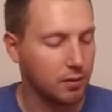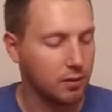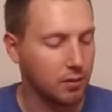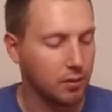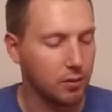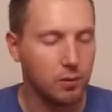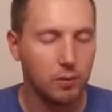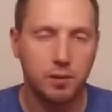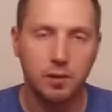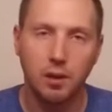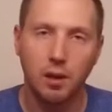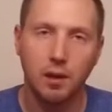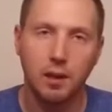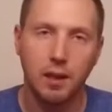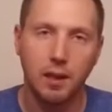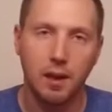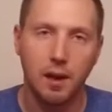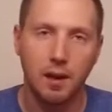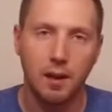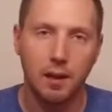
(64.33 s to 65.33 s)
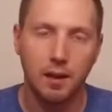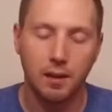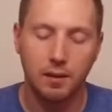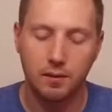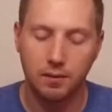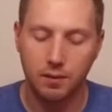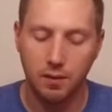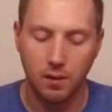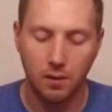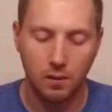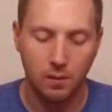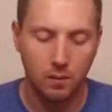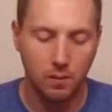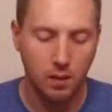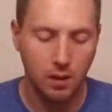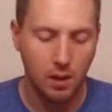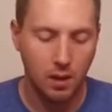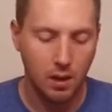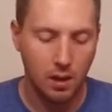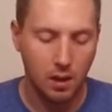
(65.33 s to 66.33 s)
to turkey hunting. So
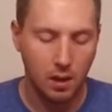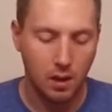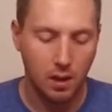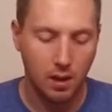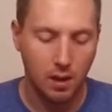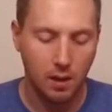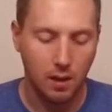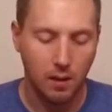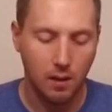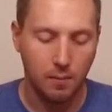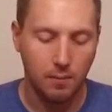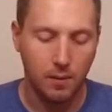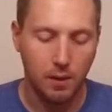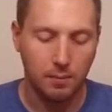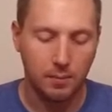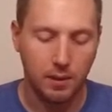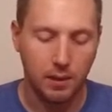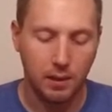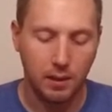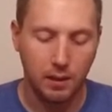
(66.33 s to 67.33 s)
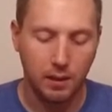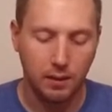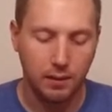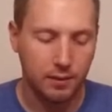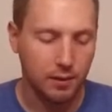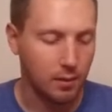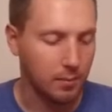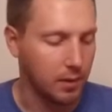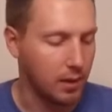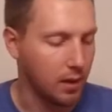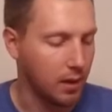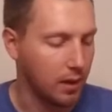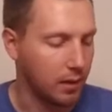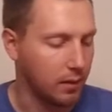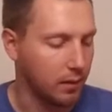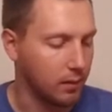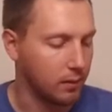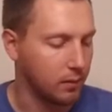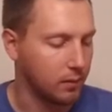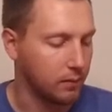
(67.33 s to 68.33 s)
I'm getting a
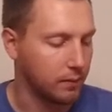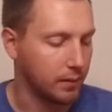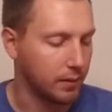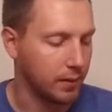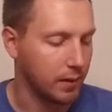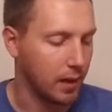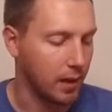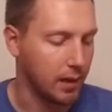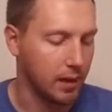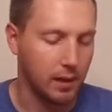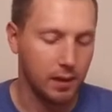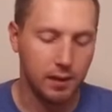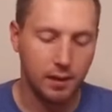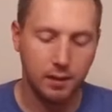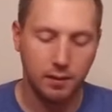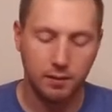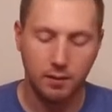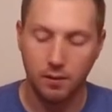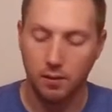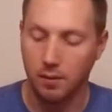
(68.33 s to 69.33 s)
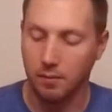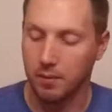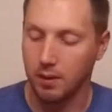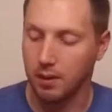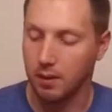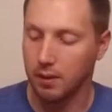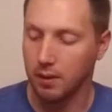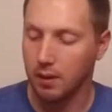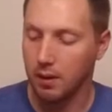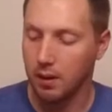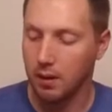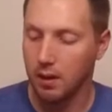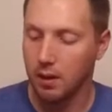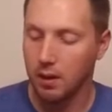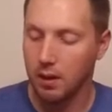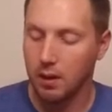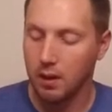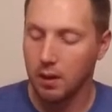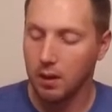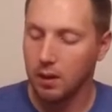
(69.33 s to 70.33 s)
semi-auto for duck hunting, so I'm gonna
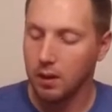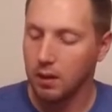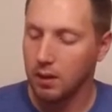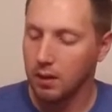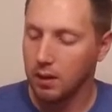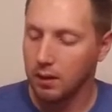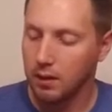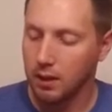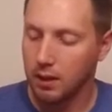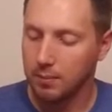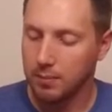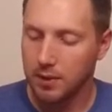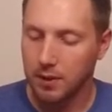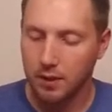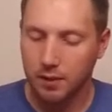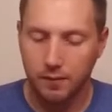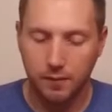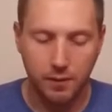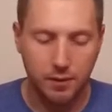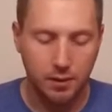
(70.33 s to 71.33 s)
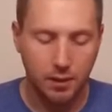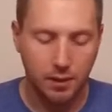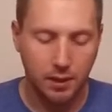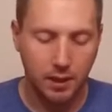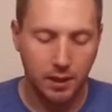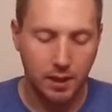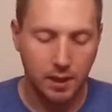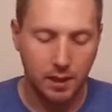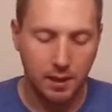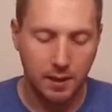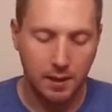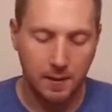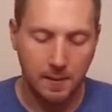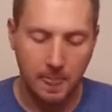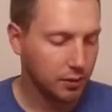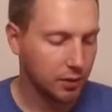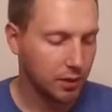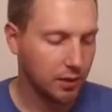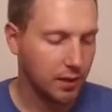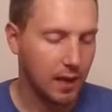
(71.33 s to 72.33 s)
keep this for turkey hunting.
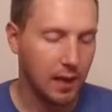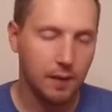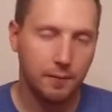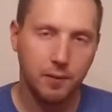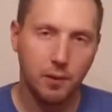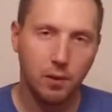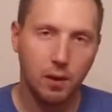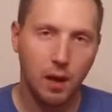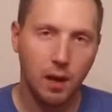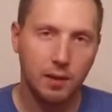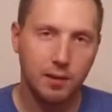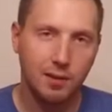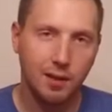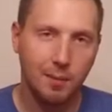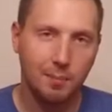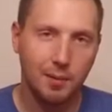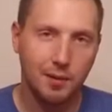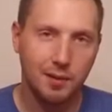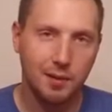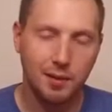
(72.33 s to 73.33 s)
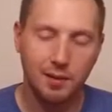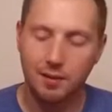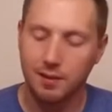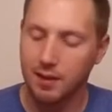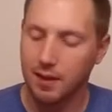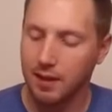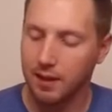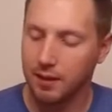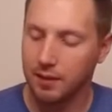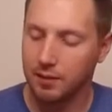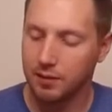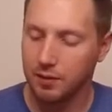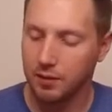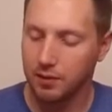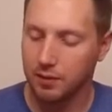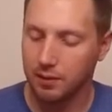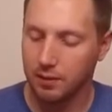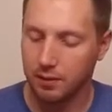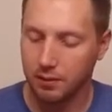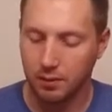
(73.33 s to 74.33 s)
She's had a few hot suppers in her day.
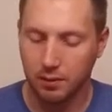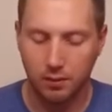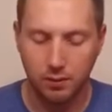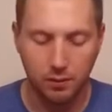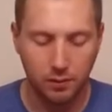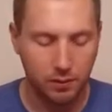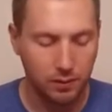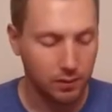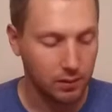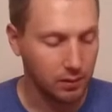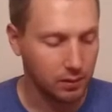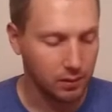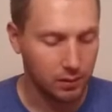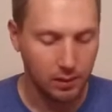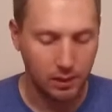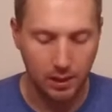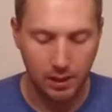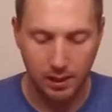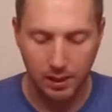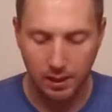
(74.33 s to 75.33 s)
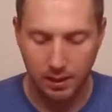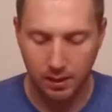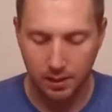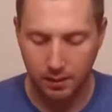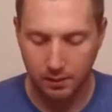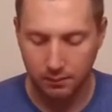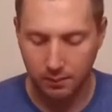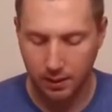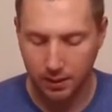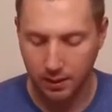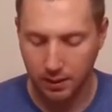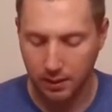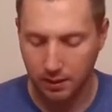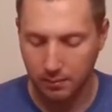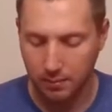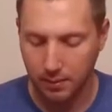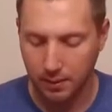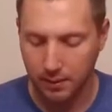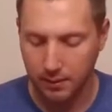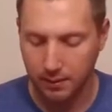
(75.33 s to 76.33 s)
She's a little loose, a little rickety,
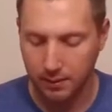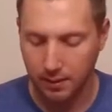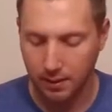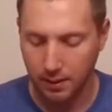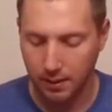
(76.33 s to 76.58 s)
but